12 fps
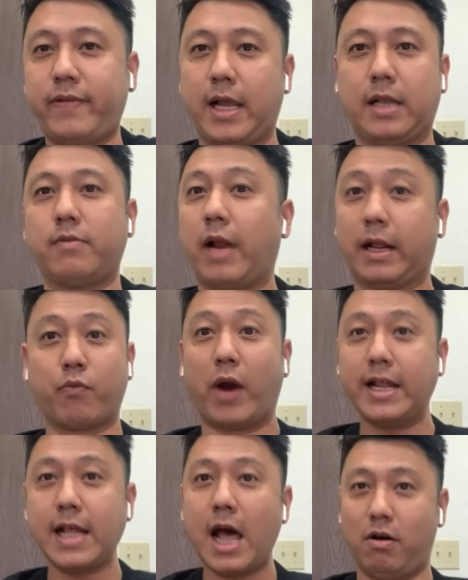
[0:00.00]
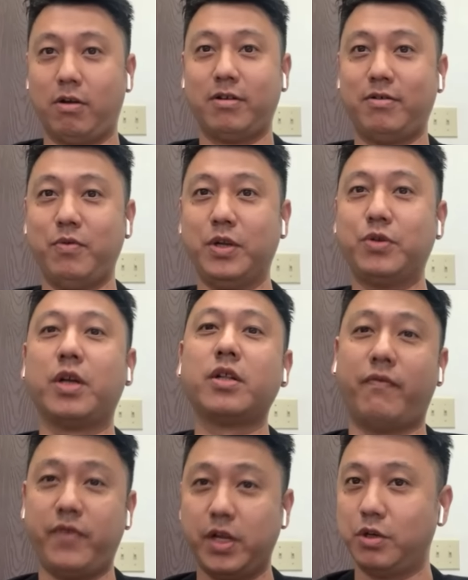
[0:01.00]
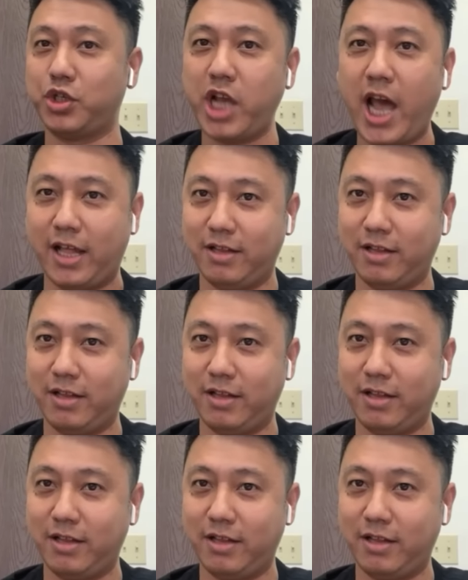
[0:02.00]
like right now we're doing the video chat.